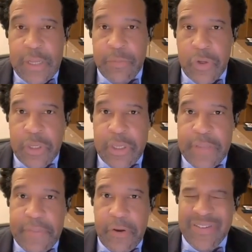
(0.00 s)
I'm going to
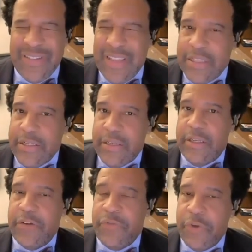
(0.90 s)
get there a slightly
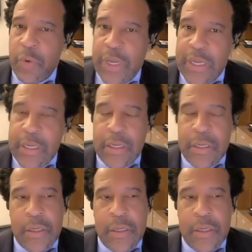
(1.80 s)
different way.